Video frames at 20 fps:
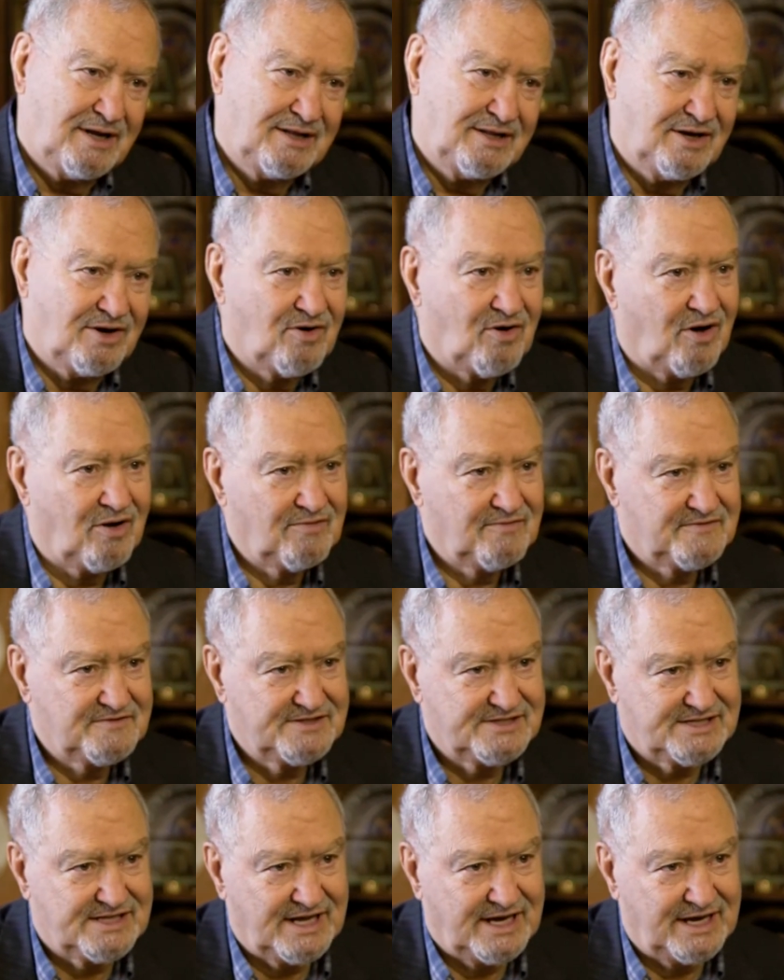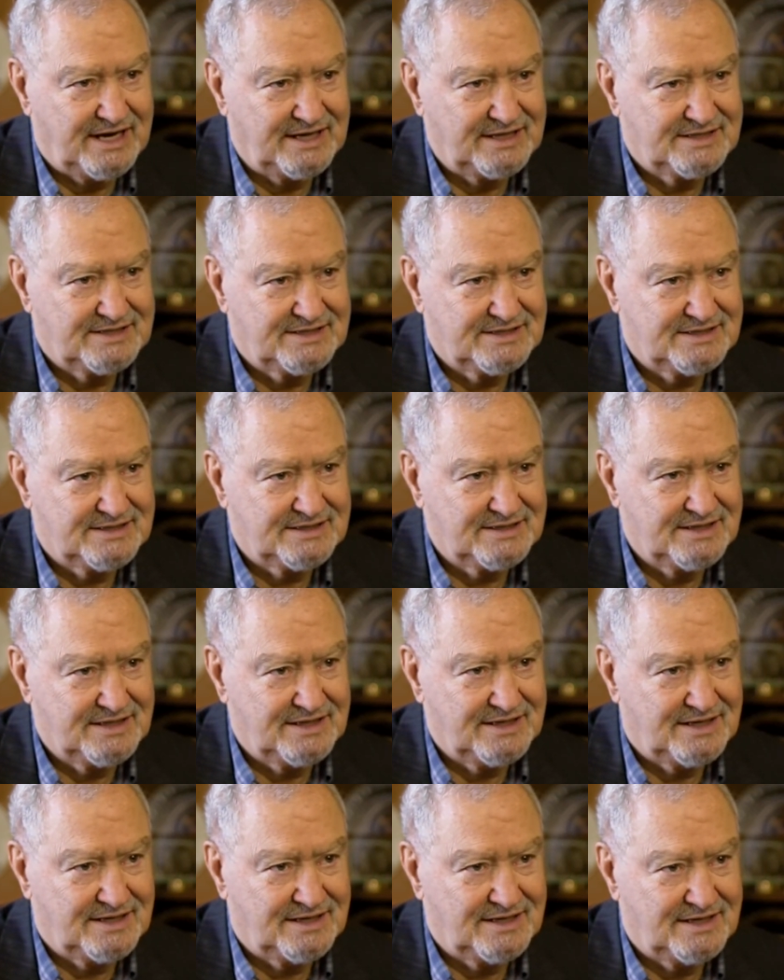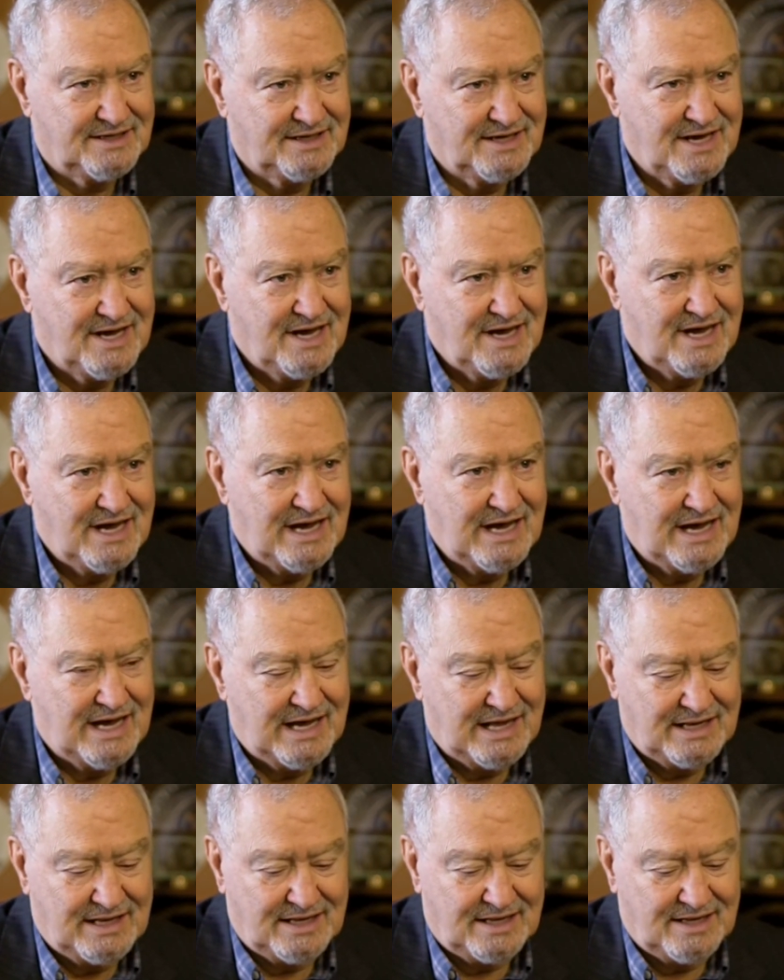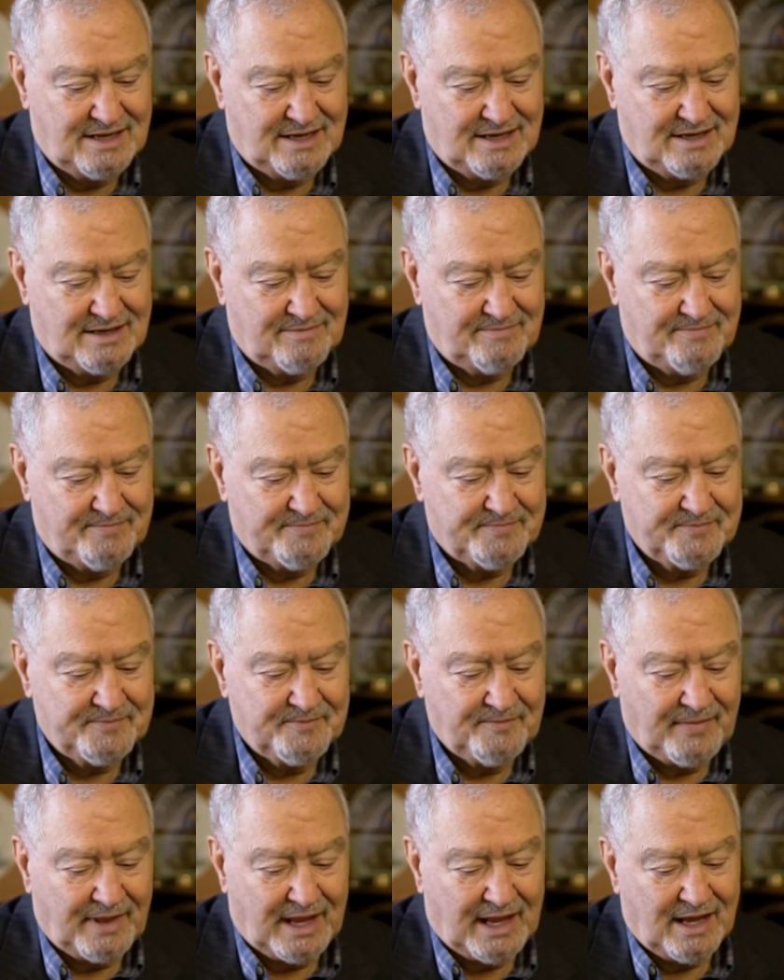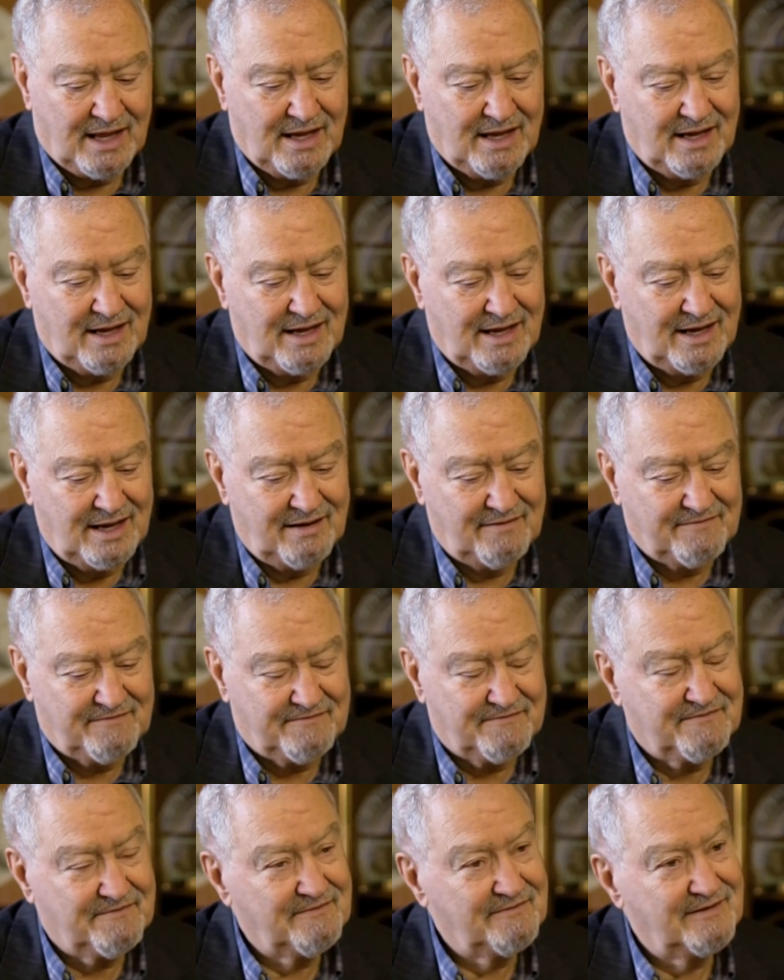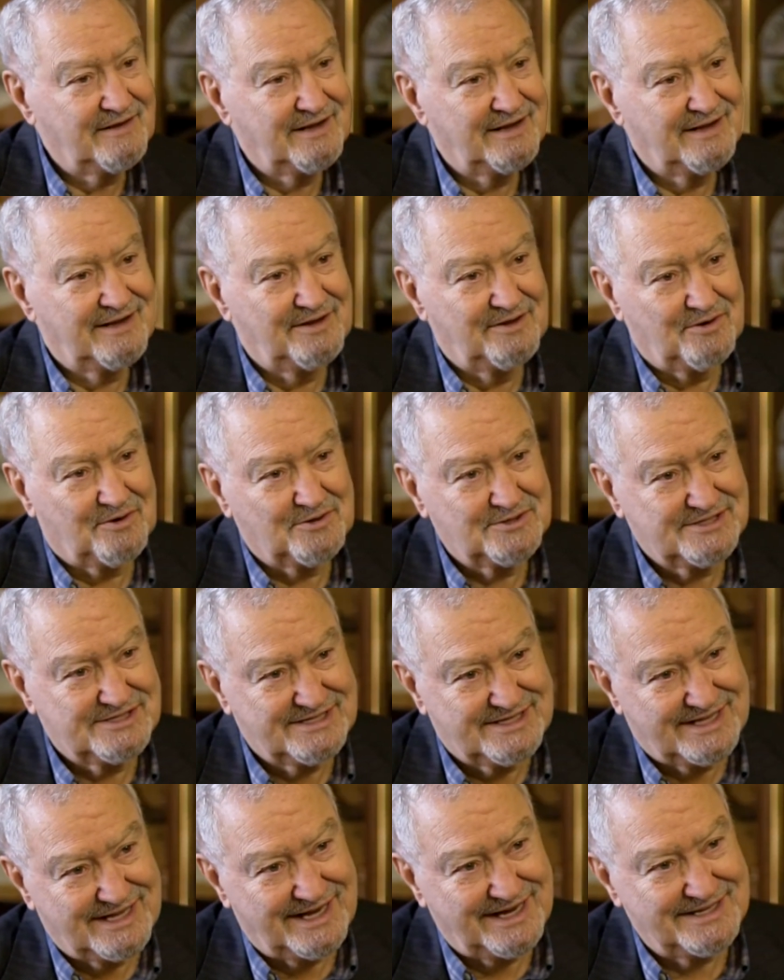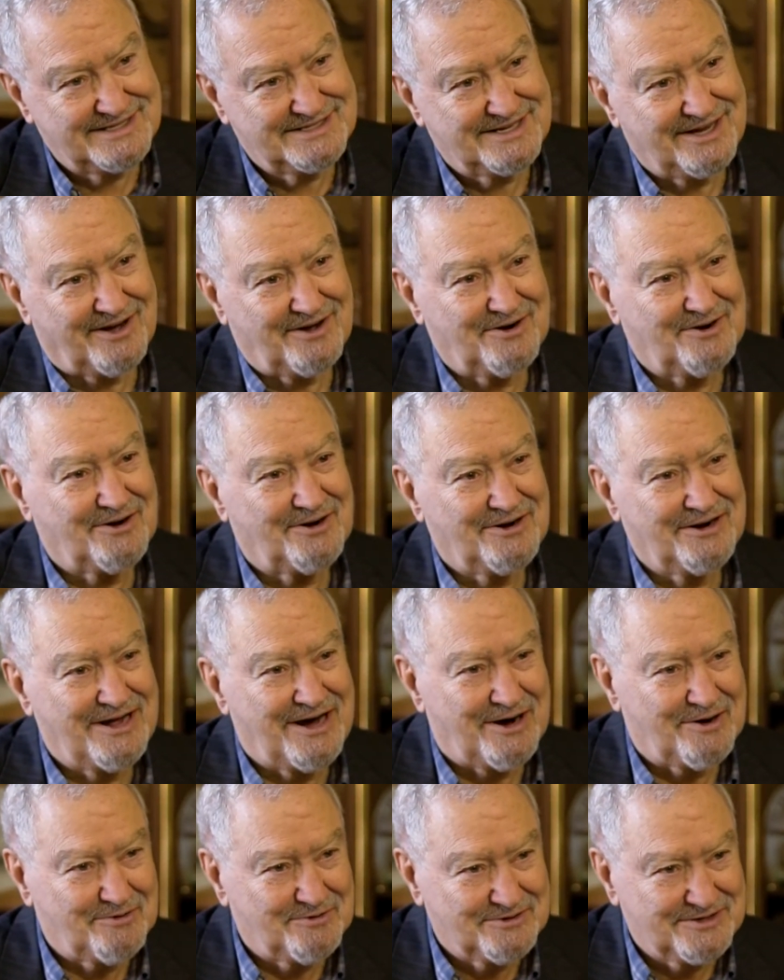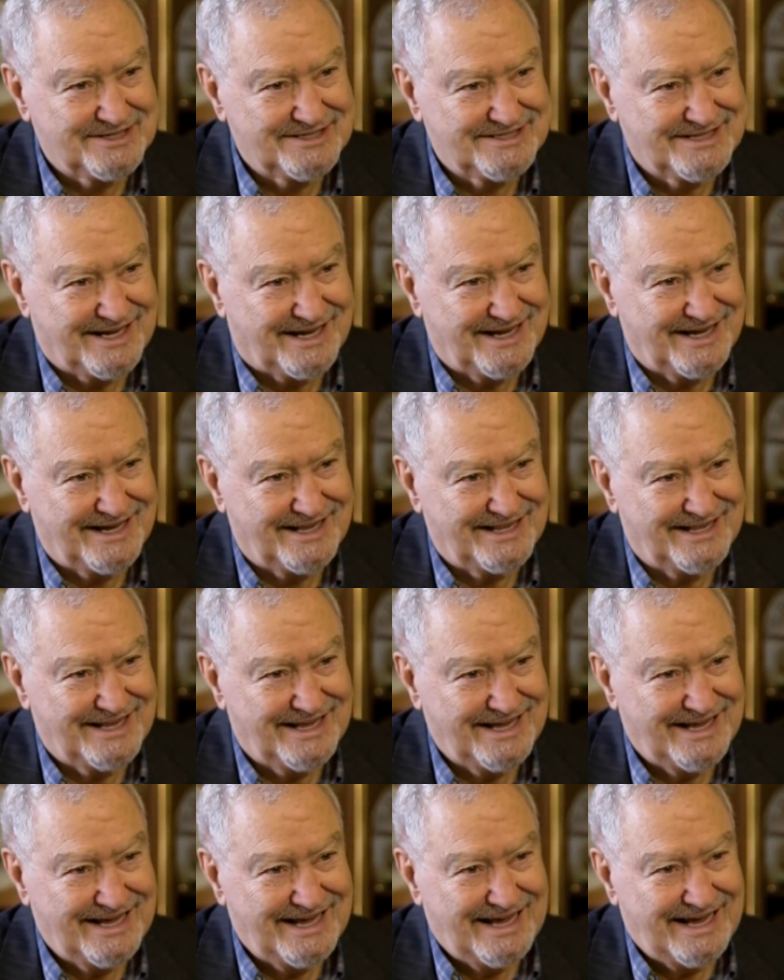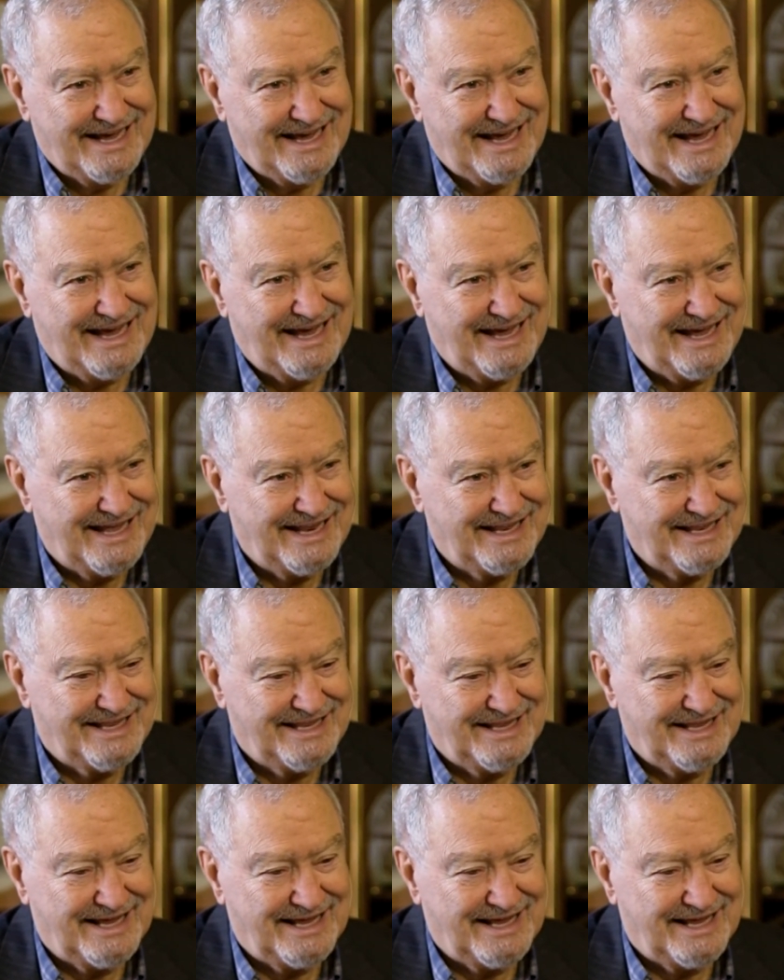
the Gulf states, and if those states are on our side and